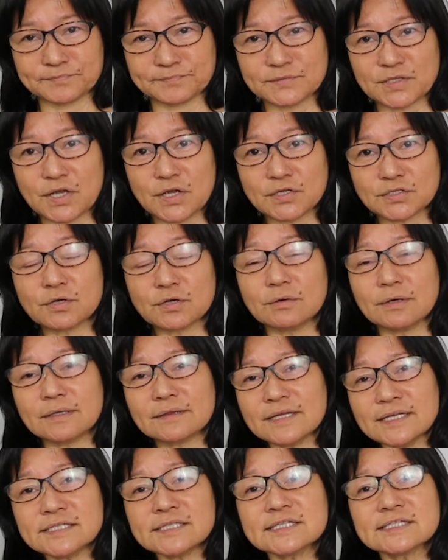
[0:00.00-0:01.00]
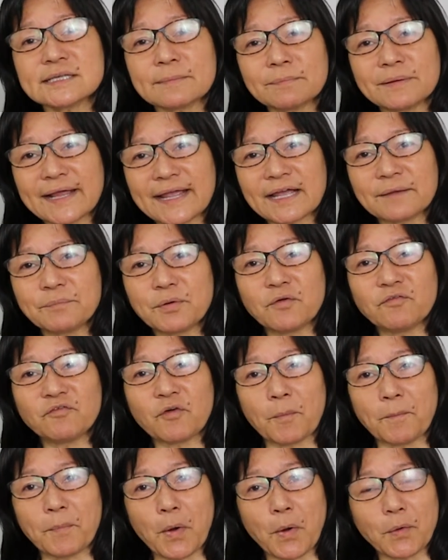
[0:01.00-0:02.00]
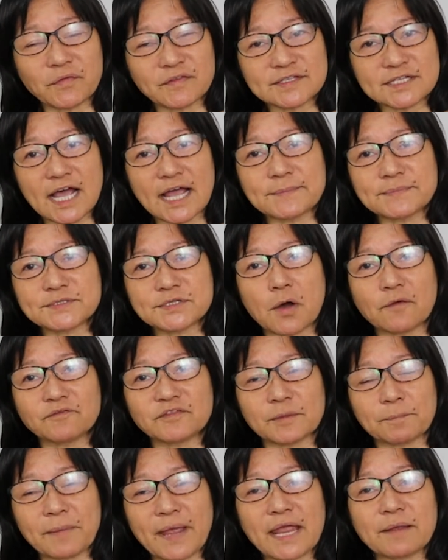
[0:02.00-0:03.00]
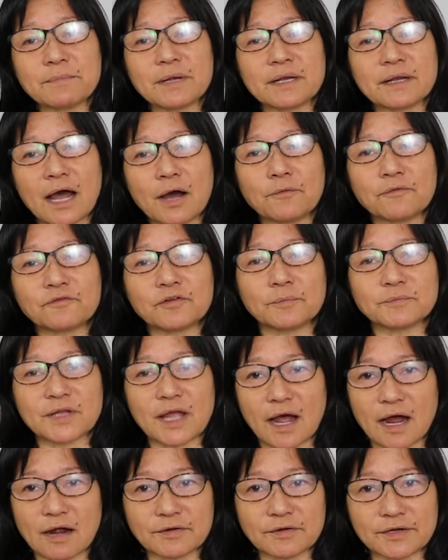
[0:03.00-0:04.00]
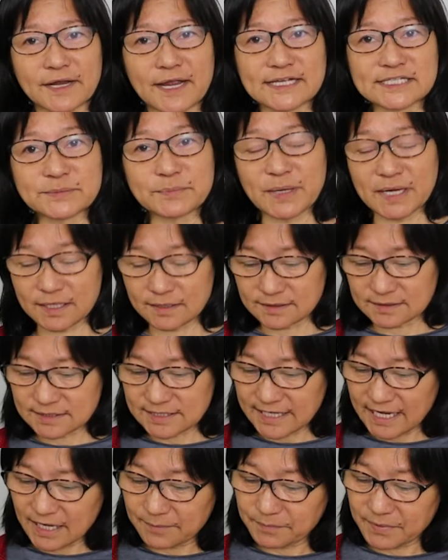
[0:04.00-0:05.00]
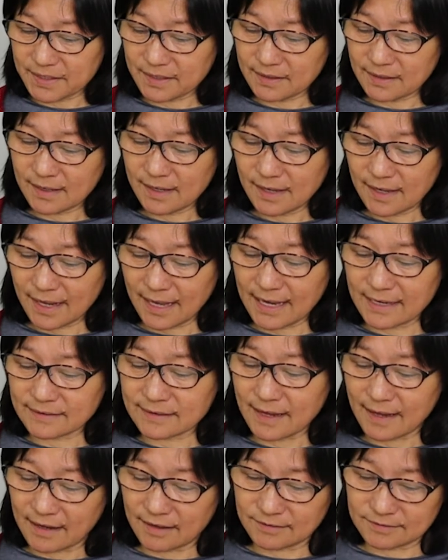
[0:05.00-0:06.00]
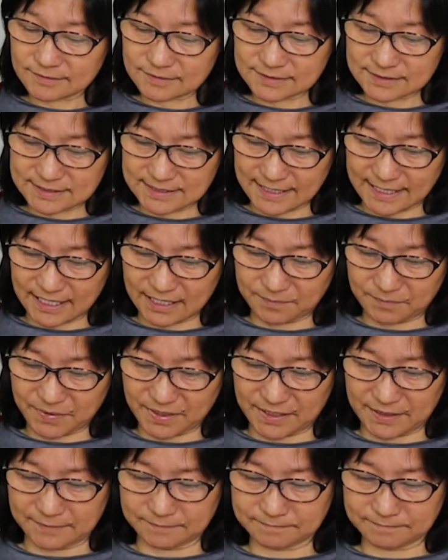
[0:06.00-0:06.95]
So this is applicable for both types of the payment out from the RDSP, the DAP and LDAP.